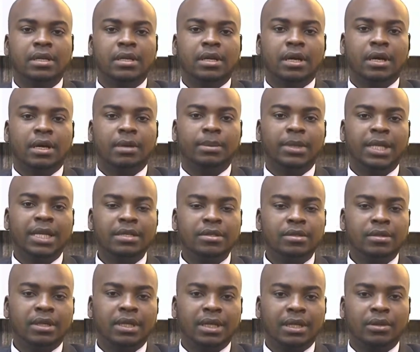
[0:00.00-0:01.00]
Let's
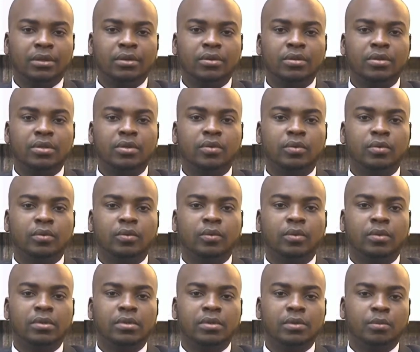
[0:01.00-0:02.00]
look at those who would
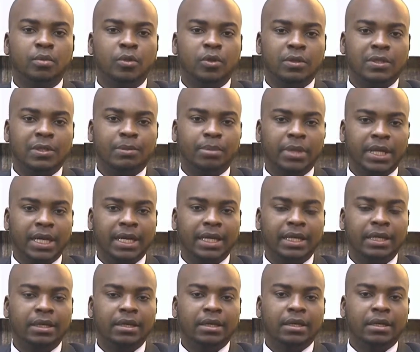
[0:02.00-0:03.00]
want to multiply
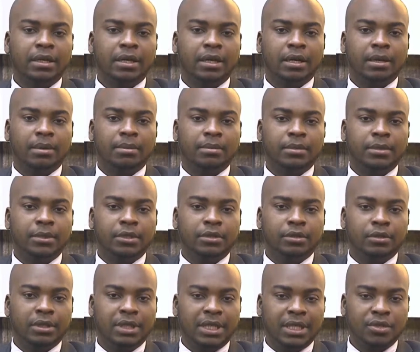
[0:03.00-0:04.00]

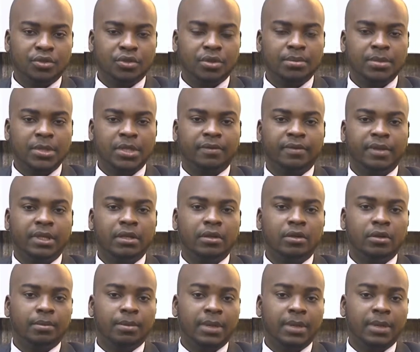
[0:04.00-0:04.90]
their streams of income.